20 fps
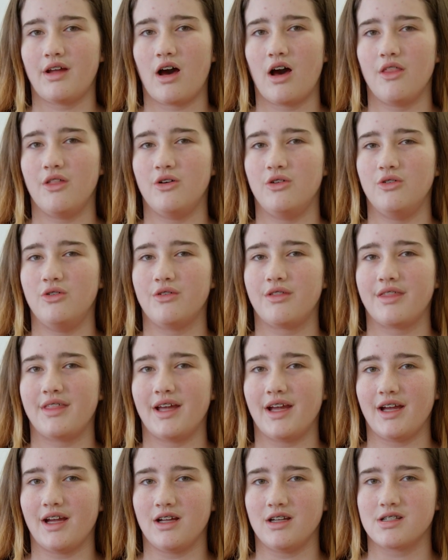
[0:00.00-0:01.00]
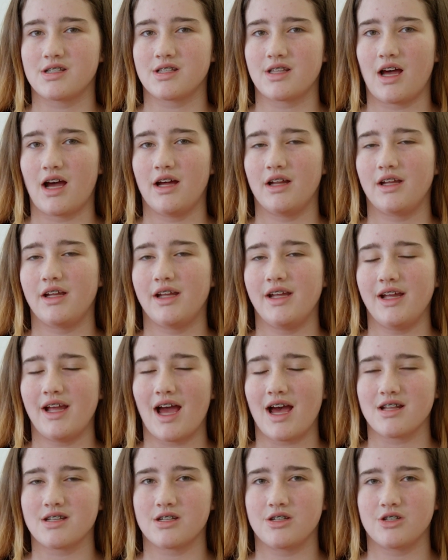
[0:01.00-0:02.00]
other things that He
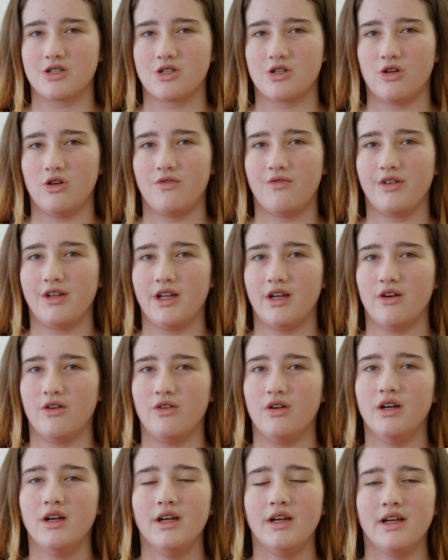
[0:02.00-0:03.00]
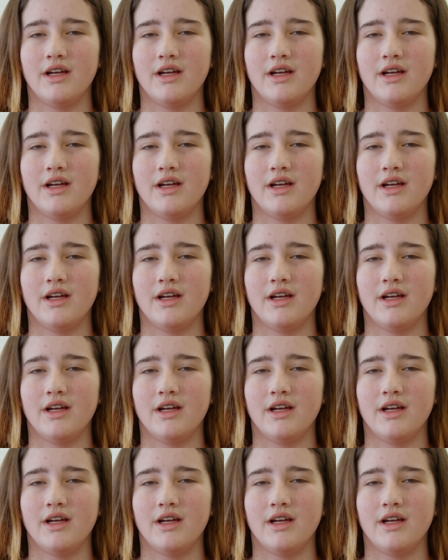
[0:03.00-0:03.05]
has in store for you,